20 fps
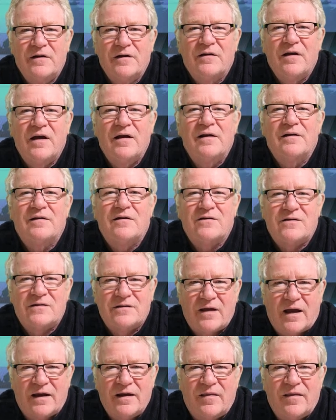Tell her to
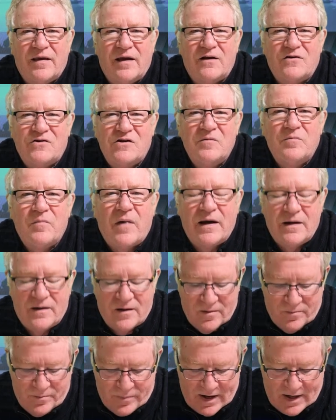stay there. She'd made
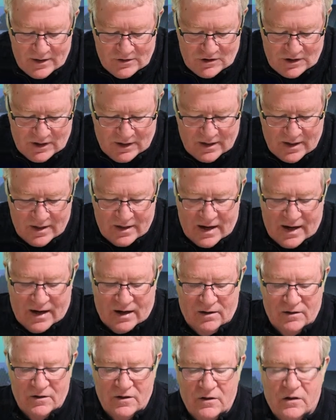her bed. She can
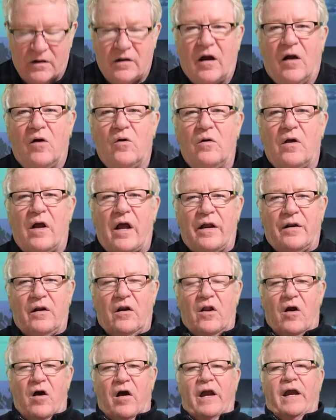now go
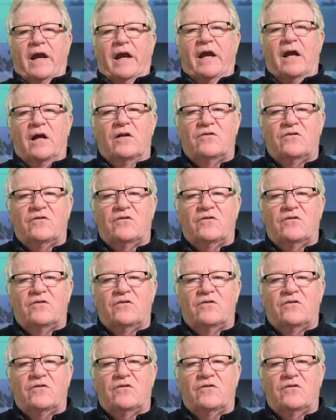and lie in it.